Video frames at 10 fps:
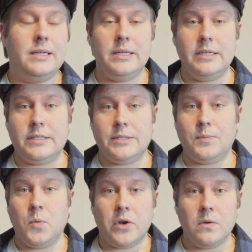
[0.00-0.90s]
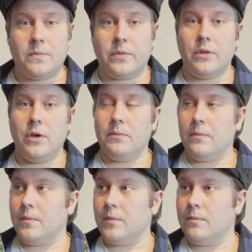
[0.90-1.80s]
it's one of the
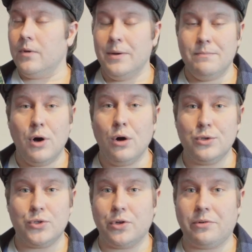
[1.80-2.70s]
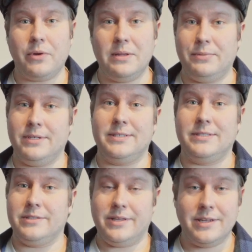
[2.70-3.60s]
most creepiest
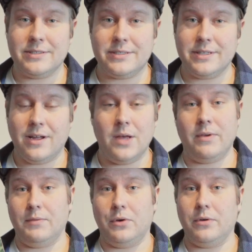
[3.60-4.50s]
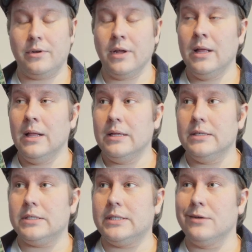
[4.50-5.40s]
things that I've ever heard.
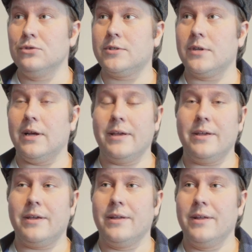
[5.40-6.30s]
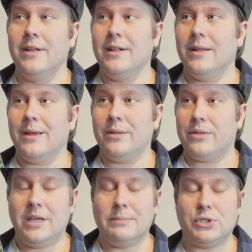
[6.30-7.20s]
It sounds like a
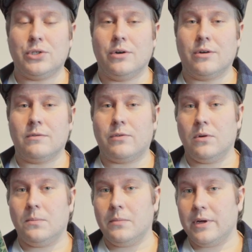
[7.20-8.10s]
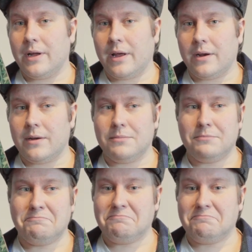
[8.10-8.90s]
theme song from an